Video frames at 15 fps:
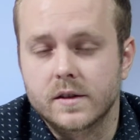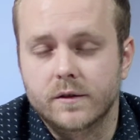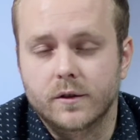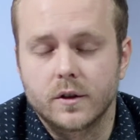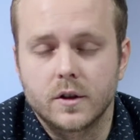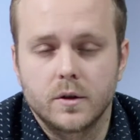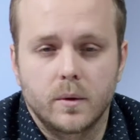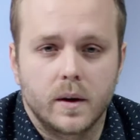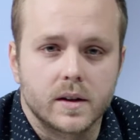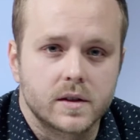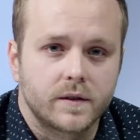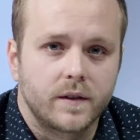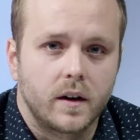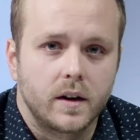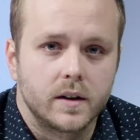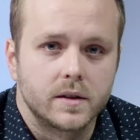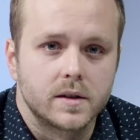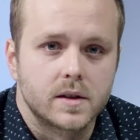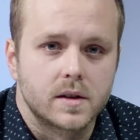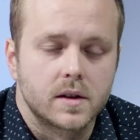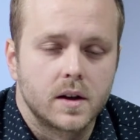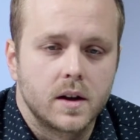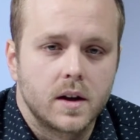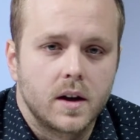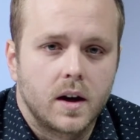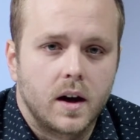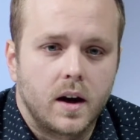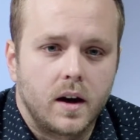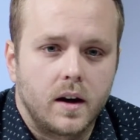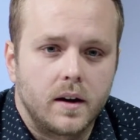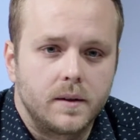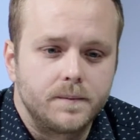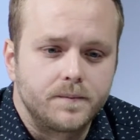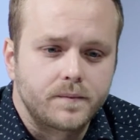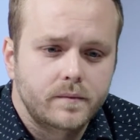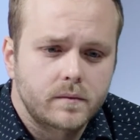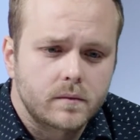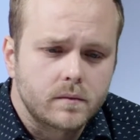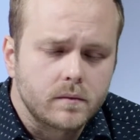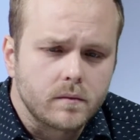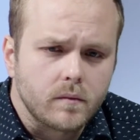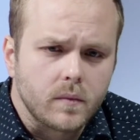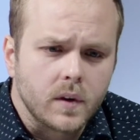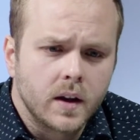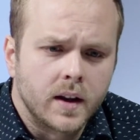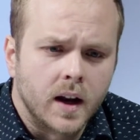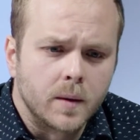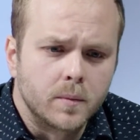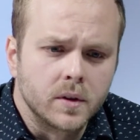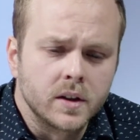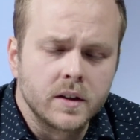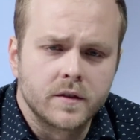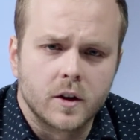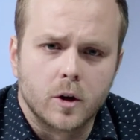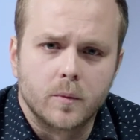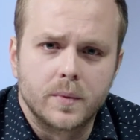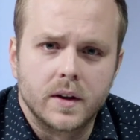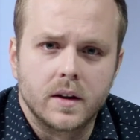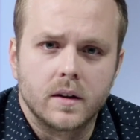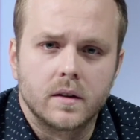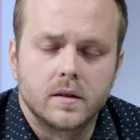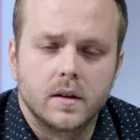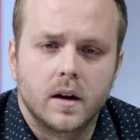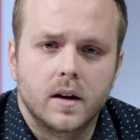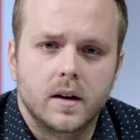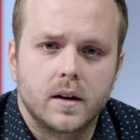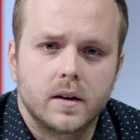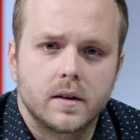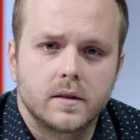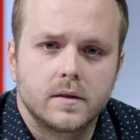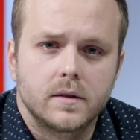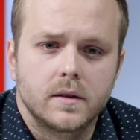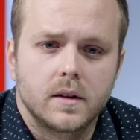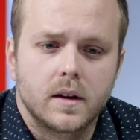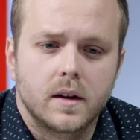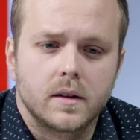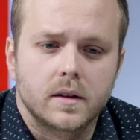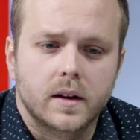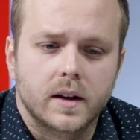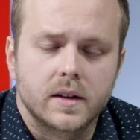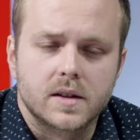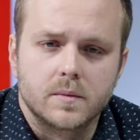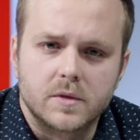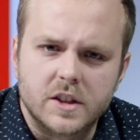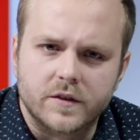for U.S. funds, and I believe there will be kind of some